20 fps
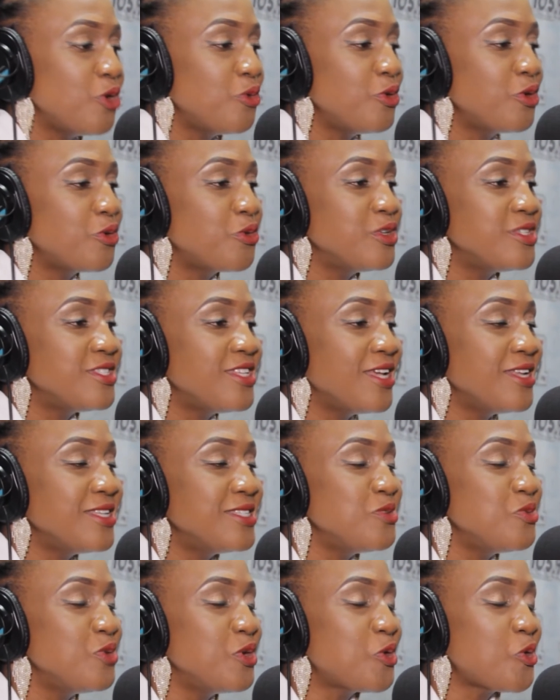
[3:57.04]
or what
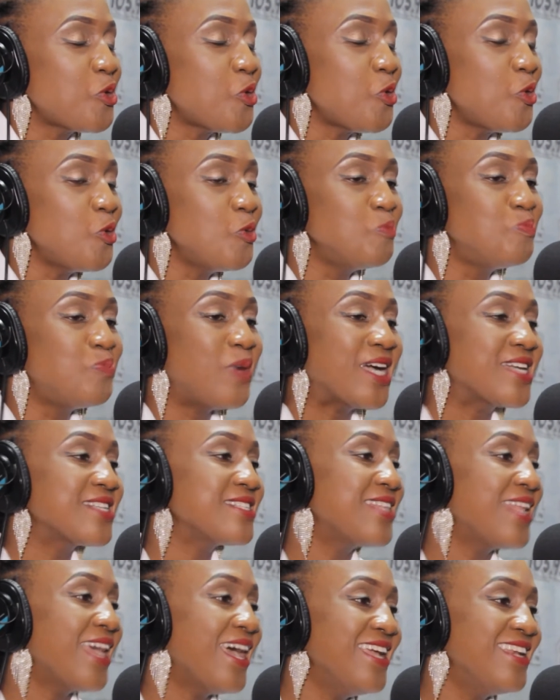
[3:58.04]
Christianity we call
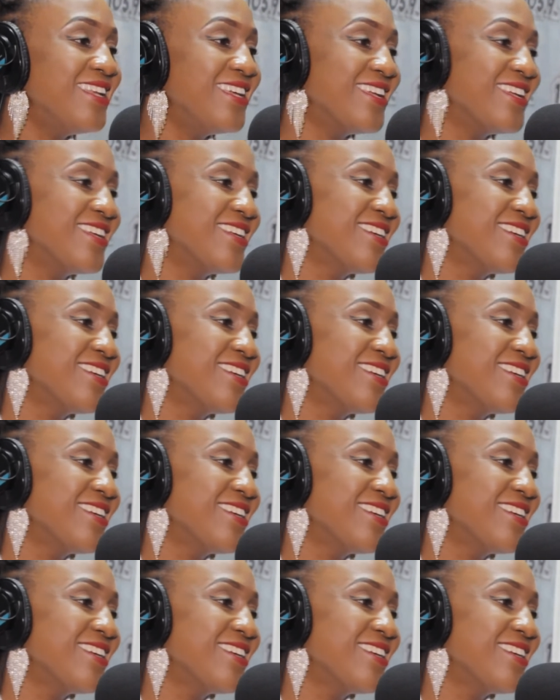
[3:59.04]
backsliding.